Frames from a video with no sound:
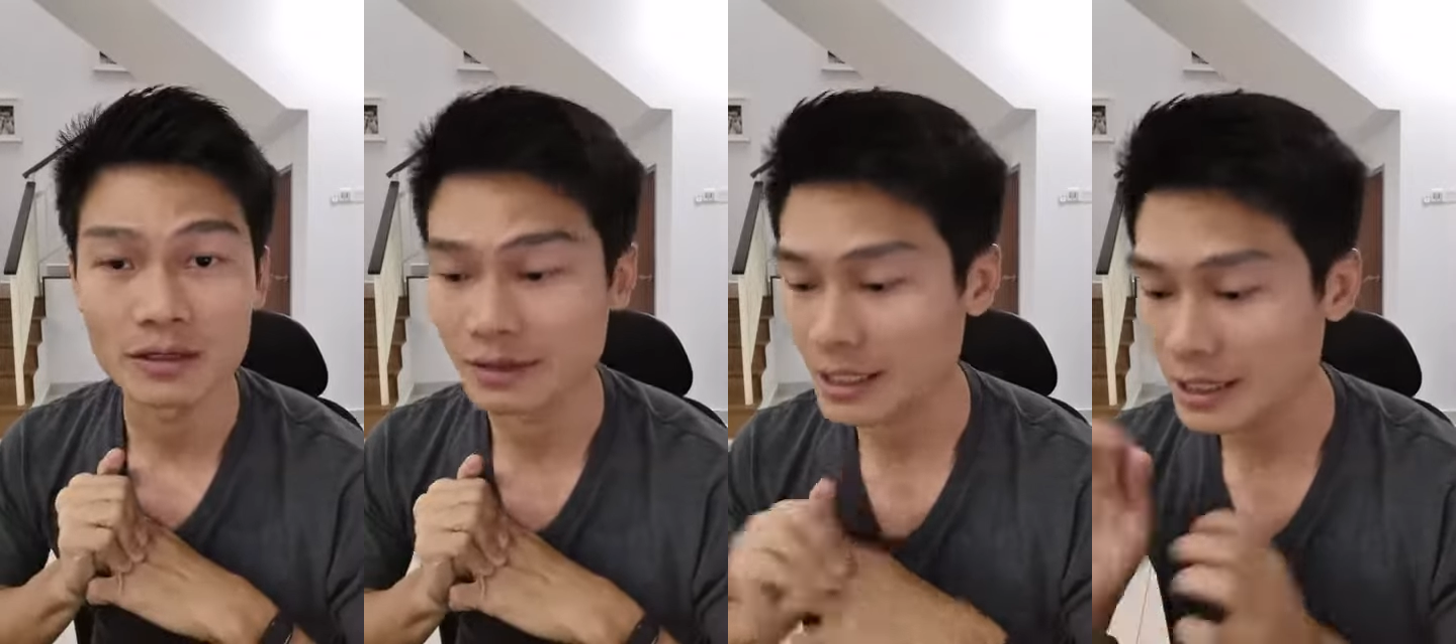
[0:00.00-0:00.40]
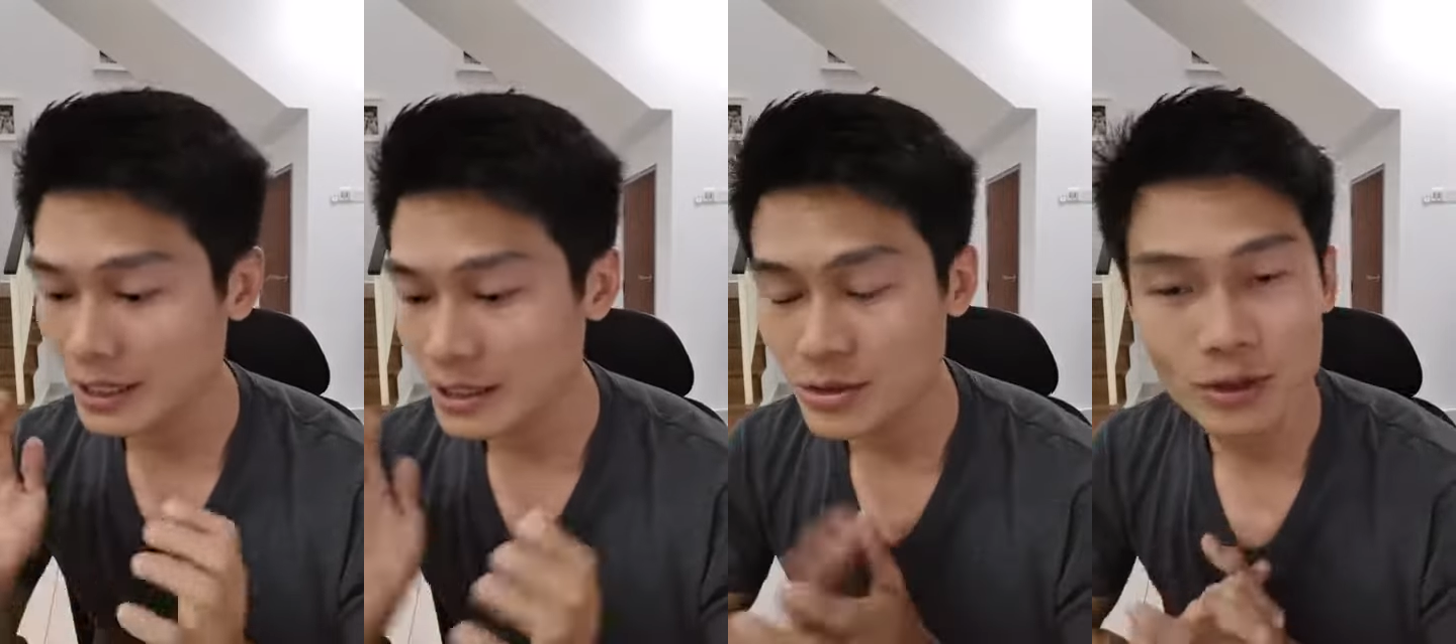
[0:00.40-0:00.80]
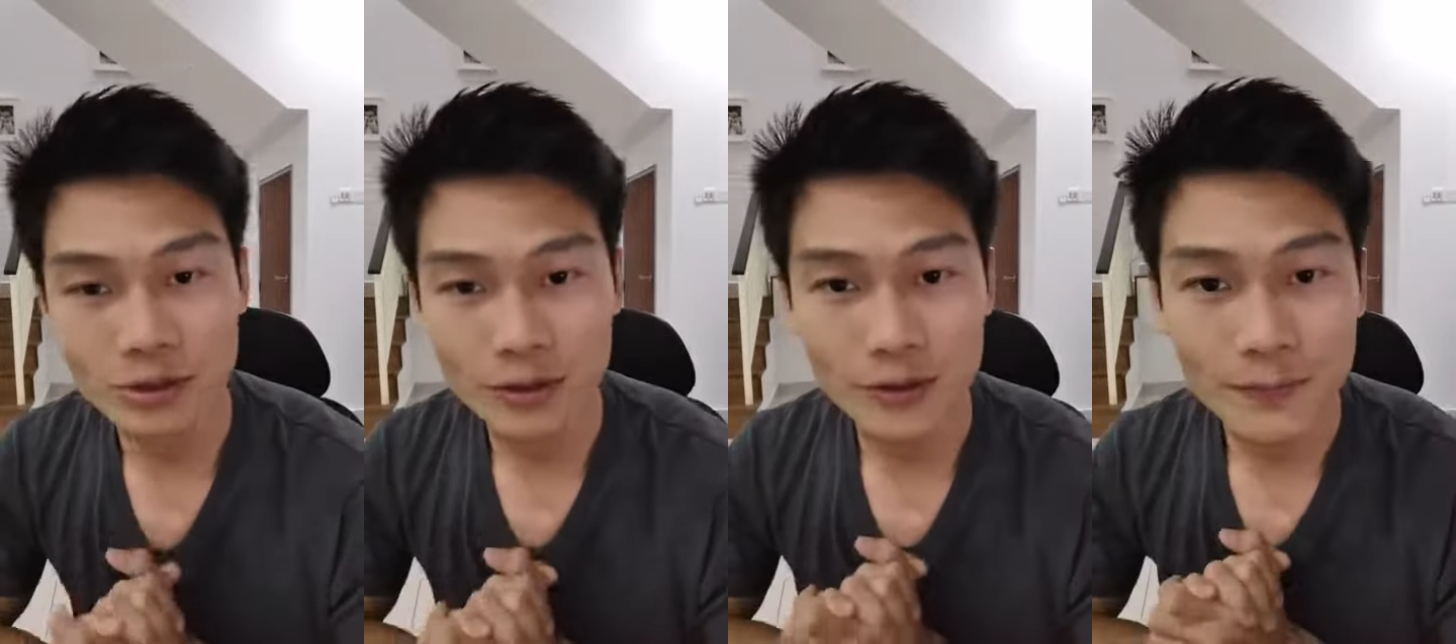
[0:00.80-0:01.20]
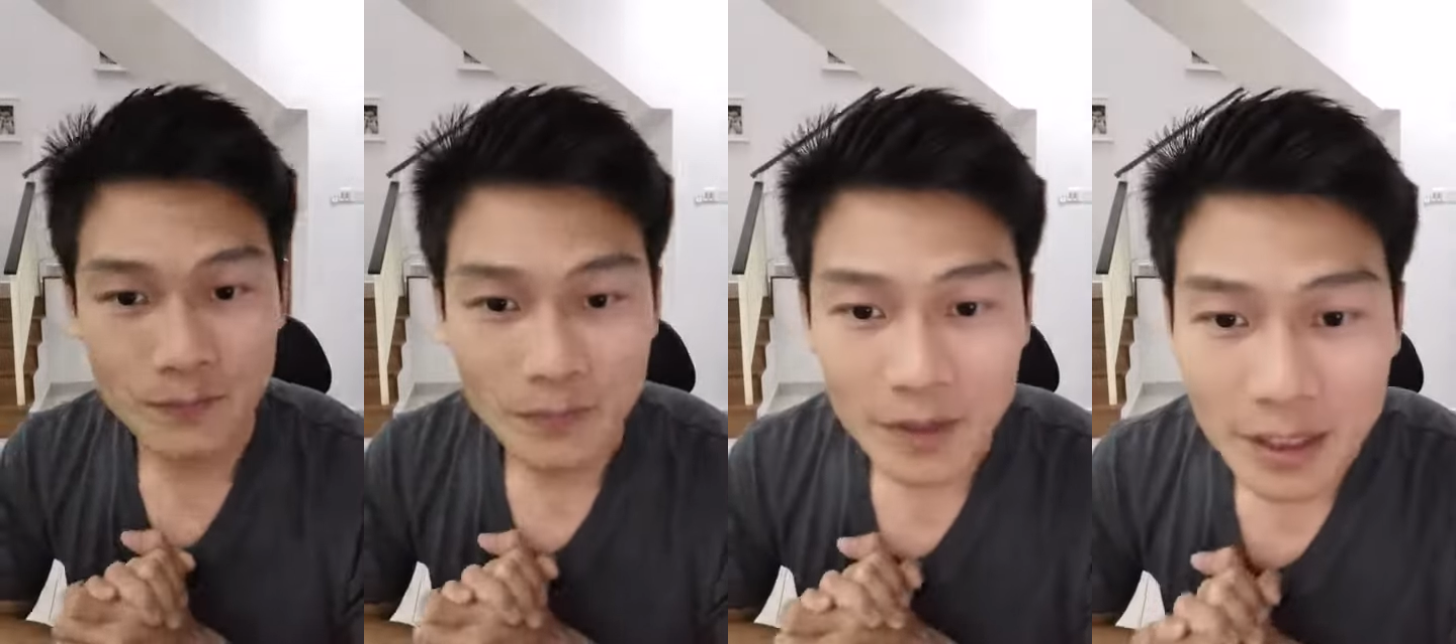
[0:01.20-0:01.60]
All right.
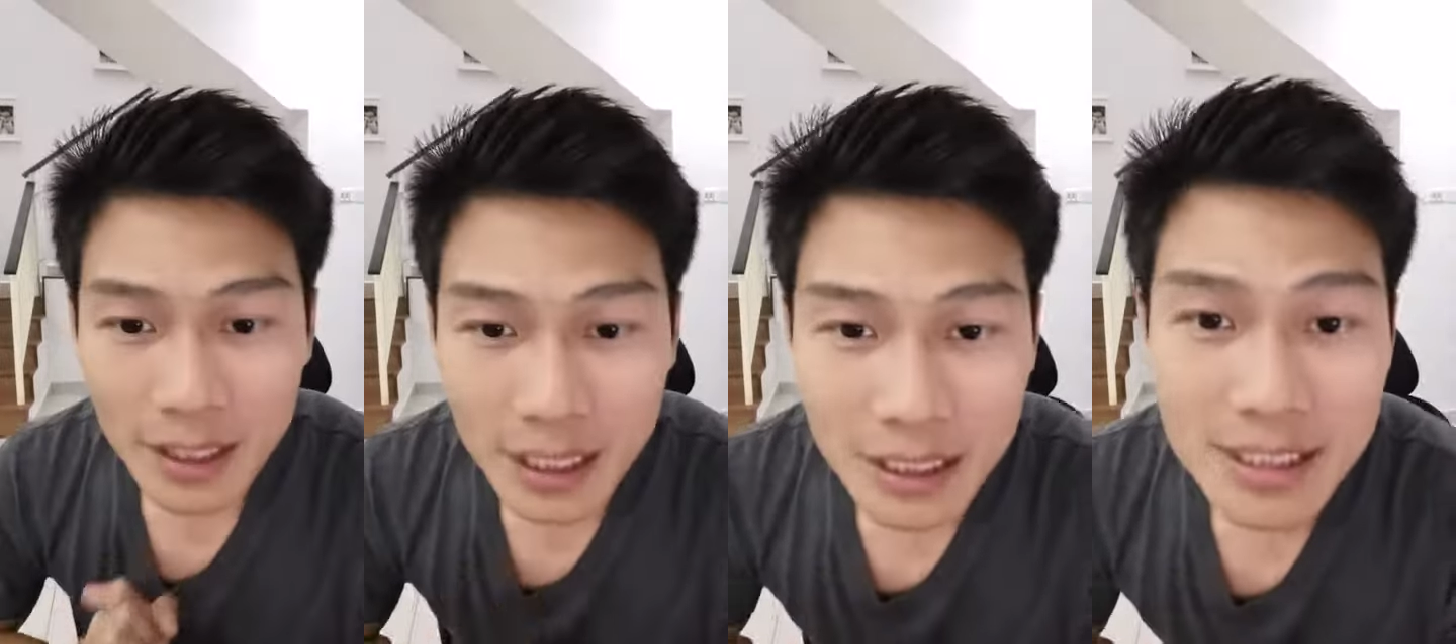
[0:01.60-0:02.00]
So yeah,